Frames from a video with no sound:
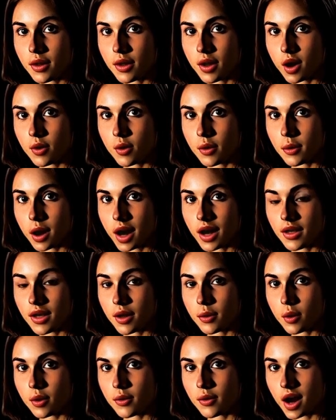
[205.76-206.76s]
There remains
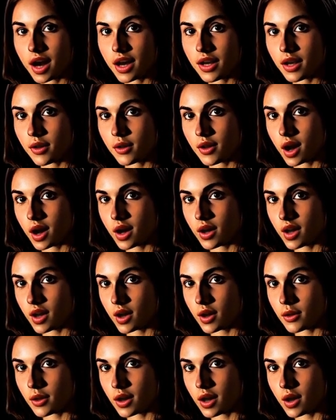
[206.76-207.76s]
a pervasive
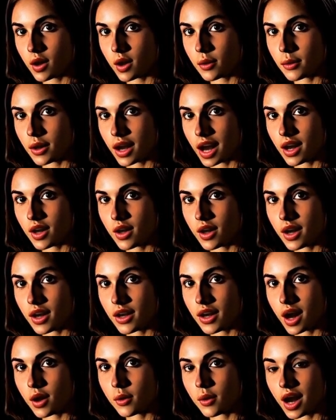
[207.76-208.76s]
culture of discrimination
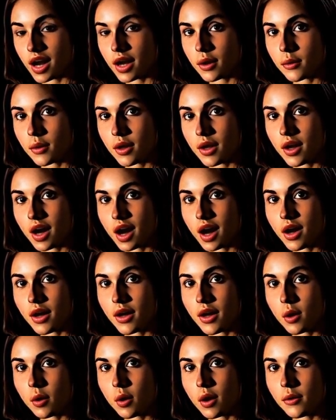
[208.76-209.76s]
and harassment
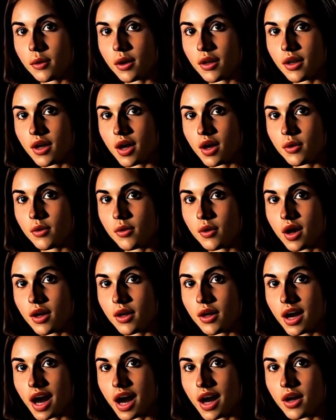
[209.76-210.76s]
that we must
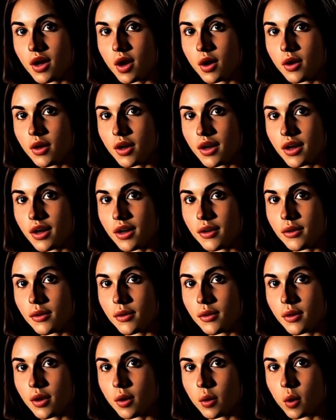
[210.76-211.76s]
confront head-on.
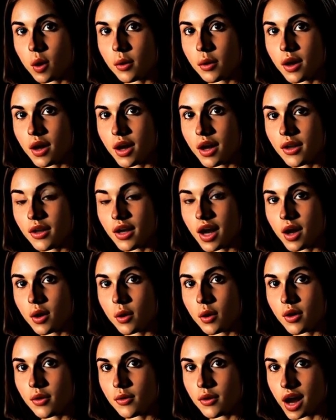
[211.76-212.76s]
Women
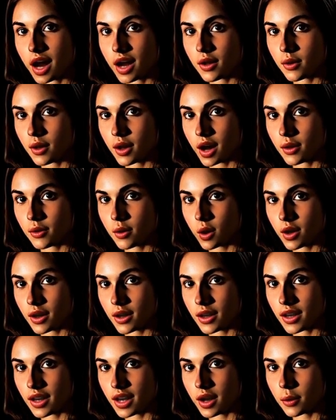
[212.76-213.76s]
continue to fight for their
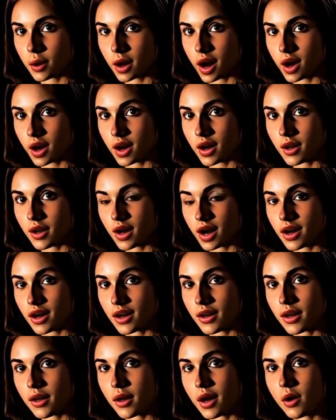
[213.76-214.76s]
voices to be heard,
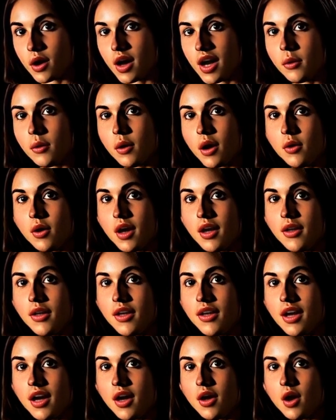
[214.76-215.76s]
their
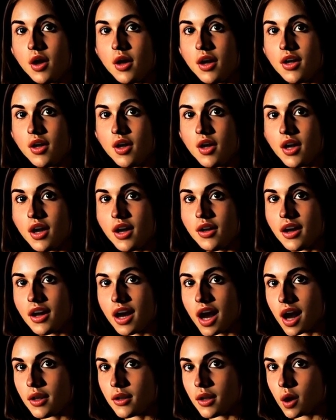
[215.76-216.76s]
experiences acknowledged,
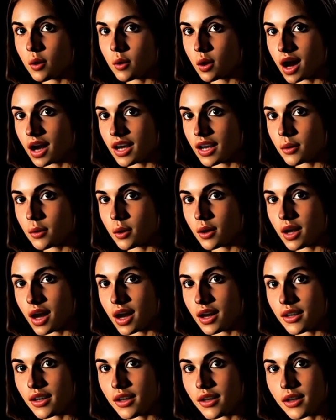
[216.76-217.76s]
and their rights
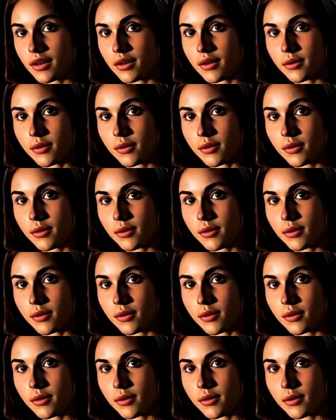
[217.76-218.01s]
protected.